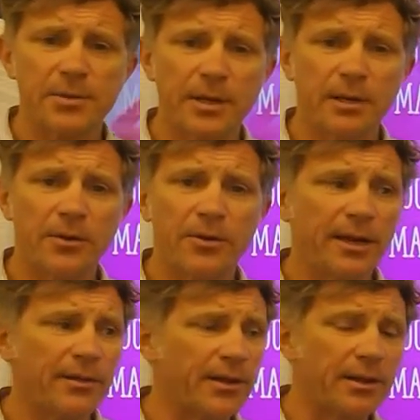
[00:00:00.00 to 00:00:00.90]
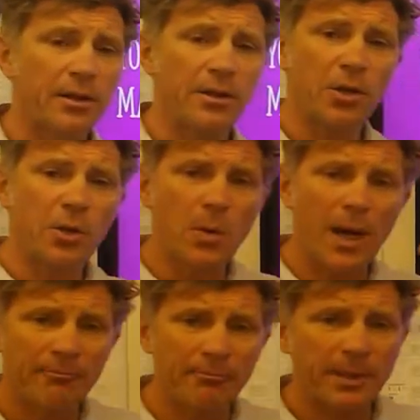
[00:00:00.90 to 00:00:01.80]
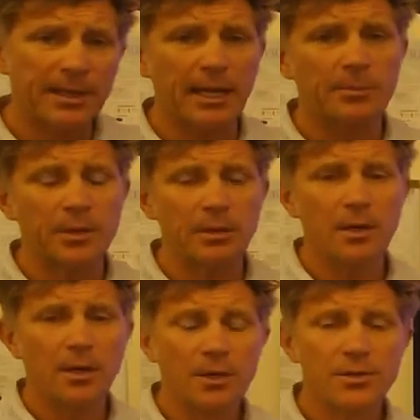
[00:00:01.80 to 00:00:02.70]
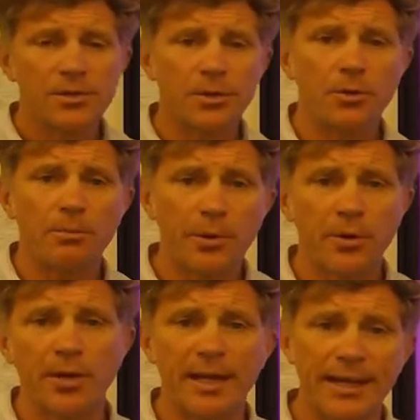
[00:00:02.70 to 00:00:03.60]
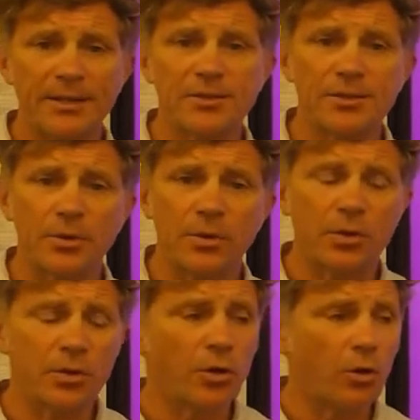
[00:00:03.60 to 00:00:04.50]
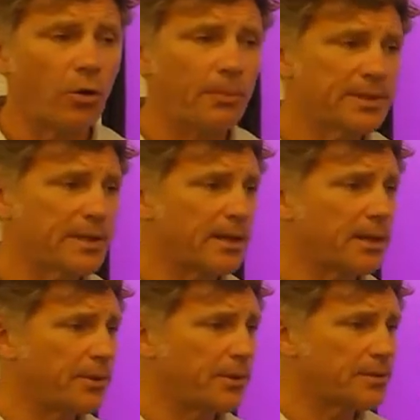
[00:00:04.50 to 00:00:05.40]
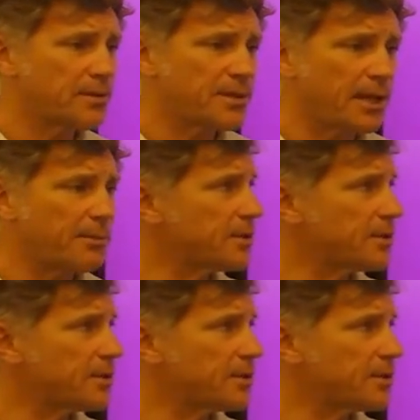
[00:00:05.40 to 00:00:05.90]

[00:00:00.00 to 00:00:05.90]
to include anything that you haven't been able to put into your particular personal statement.